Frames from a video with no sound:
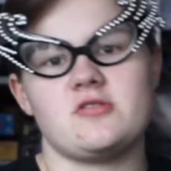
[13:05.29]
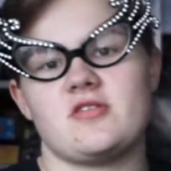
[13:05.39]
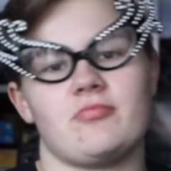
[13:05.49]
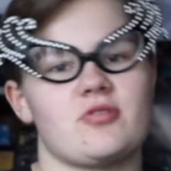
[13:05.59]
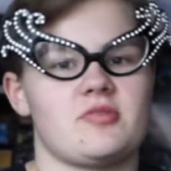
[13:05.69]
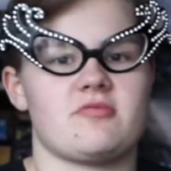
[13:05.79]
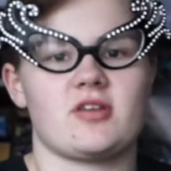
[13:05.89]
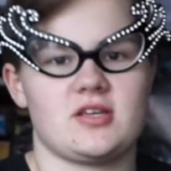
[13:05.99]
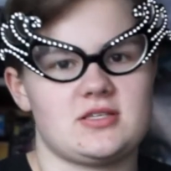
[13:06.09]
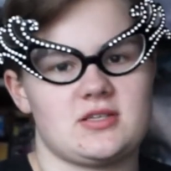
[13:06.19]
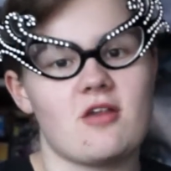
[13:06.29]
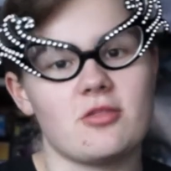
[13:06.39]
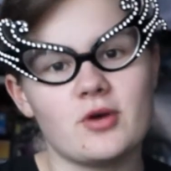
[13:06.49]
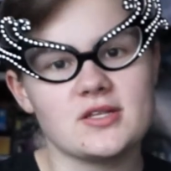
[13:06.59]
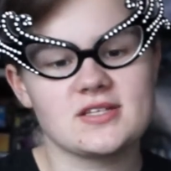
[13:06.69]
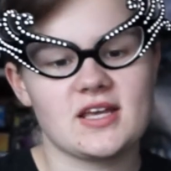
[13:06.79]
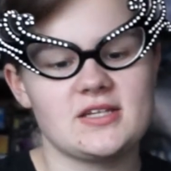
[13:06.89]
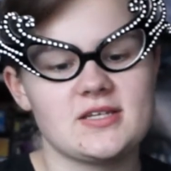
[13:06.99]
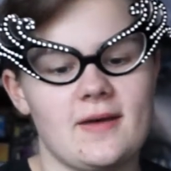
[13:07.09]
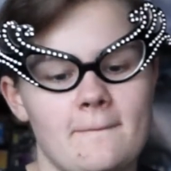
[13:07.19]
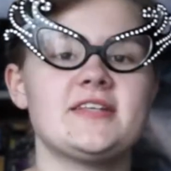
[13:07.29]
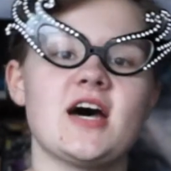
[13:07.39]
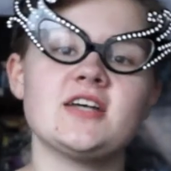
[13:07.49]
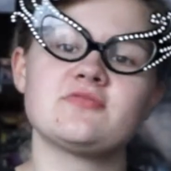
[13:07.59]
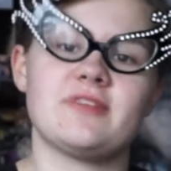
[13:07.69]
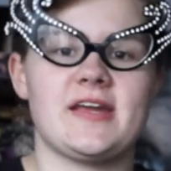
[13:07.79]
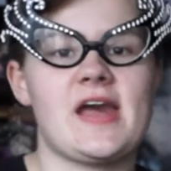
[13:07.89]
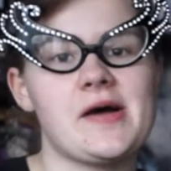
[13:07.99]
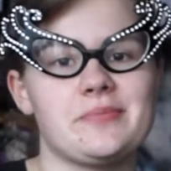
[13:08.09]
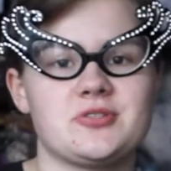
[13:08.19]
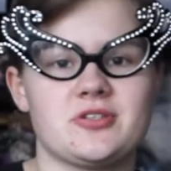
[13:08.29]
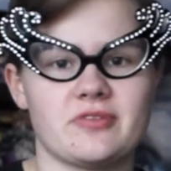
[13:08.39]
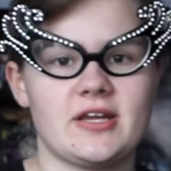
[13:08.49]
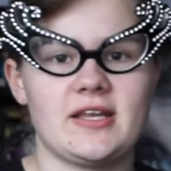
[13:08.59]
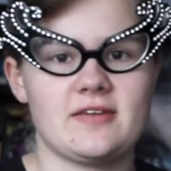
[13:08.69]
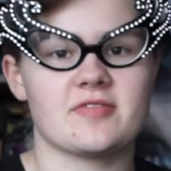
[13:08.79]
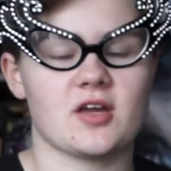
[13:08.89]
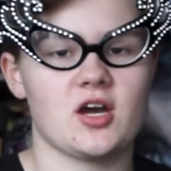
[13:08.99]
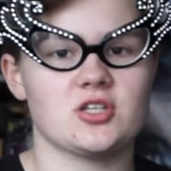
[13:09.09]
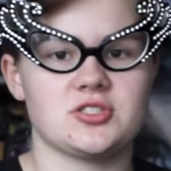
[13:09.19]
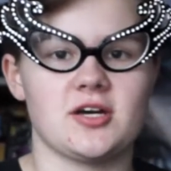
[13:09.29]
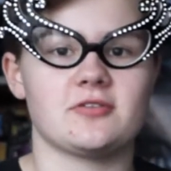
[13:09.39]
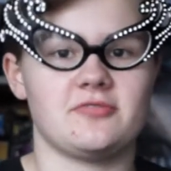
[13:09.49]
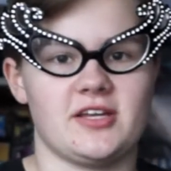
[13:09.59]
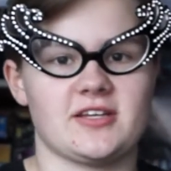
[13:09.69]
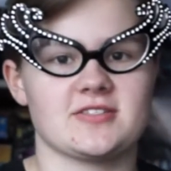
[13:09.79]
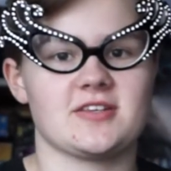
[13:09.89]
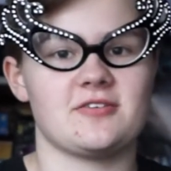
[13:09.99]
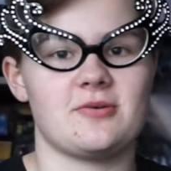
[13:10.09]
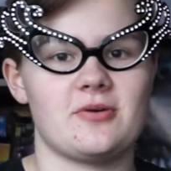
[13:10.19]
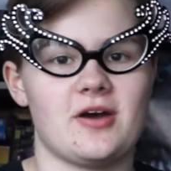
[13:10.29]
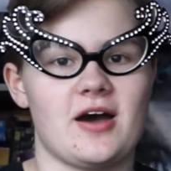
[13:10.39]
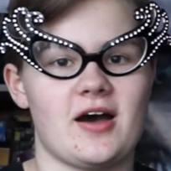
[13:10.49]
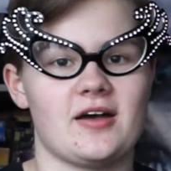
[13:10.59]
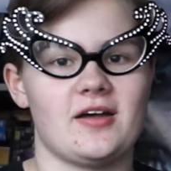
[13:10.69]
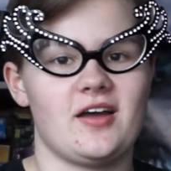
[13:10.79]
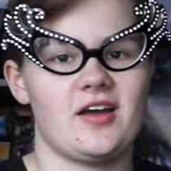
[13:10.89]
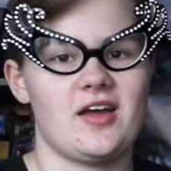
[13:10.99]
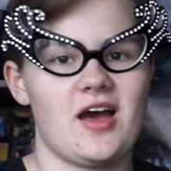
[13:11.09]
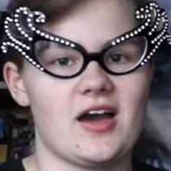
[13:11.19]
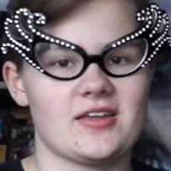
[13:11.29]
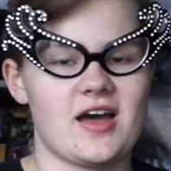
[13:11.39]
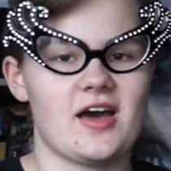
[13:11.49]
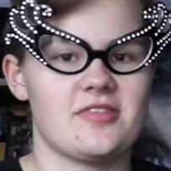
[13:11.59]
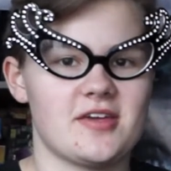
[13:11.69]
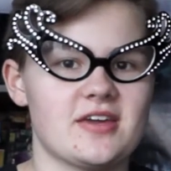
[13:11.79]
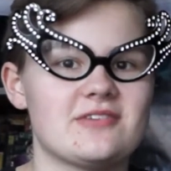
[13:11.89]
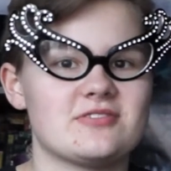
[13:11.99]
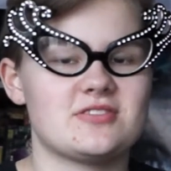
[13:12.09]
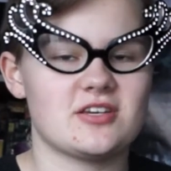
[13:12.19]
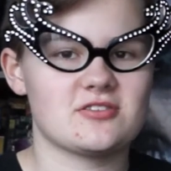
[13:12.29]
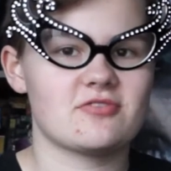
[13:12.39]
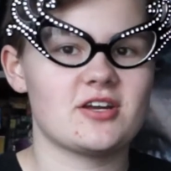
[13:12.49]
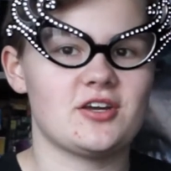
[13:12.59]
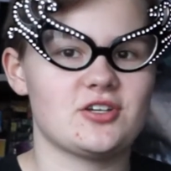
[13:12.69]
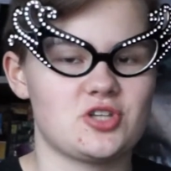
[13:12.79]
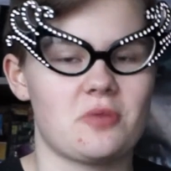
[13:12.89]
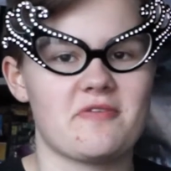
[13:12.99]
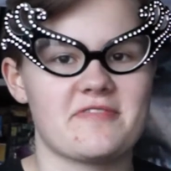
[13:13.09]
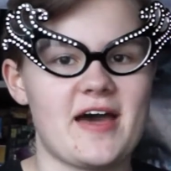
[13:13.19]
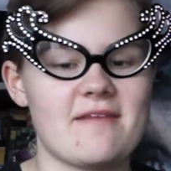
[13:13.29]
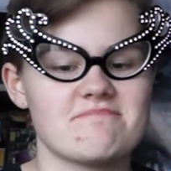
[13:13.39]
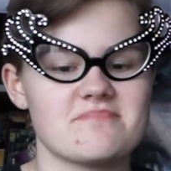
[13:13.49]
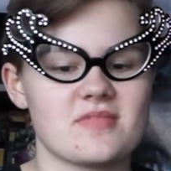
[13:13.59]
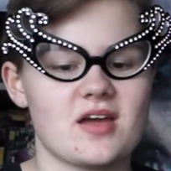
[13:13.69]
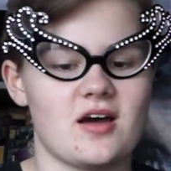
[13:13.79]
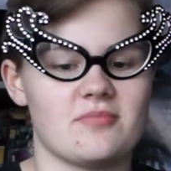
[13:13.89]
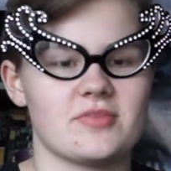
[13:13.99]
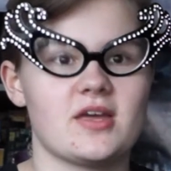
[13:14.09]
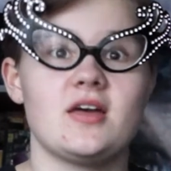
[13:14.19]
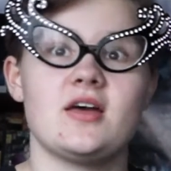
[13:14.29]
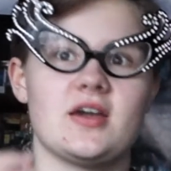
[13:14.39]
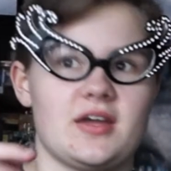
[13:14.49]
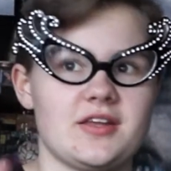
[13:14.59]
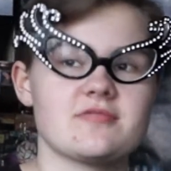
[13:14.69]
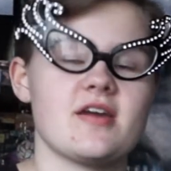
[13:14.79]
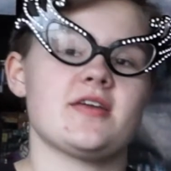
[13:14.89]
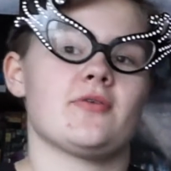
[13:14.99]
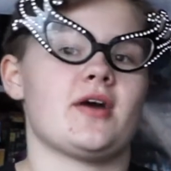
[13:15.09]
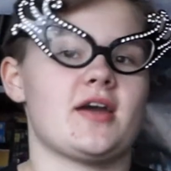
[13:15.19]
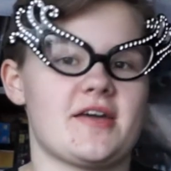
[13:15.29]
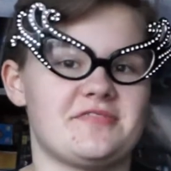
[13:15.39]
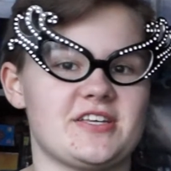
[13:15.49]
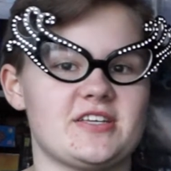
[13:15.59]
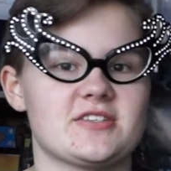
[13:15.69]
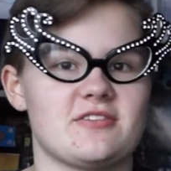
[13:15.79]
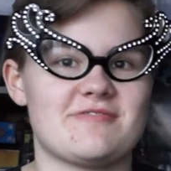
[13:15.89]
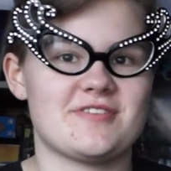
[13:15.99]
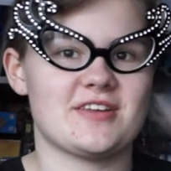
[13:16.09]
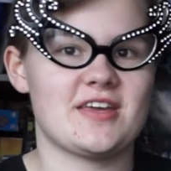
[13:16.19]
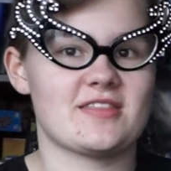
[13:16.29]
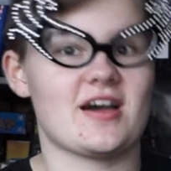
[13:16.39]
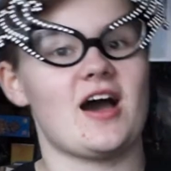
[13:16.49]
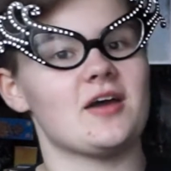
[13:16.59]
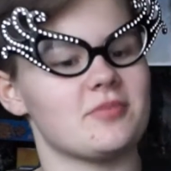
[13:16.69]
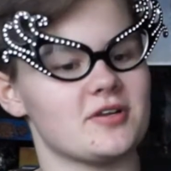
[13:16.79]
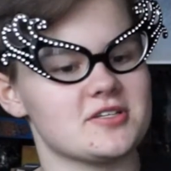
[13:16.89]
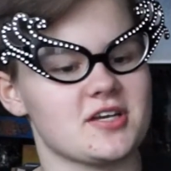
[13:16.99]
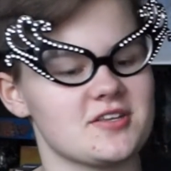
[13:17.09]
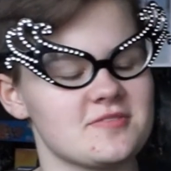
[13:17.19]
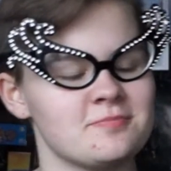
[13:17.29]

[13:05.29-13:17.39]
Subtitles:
They'll probably release other ones later. It does really help to relive the Cursed Child feelings though. I think does a really good job of that. It is raining quite heavily, so if you can hear that, I apologise.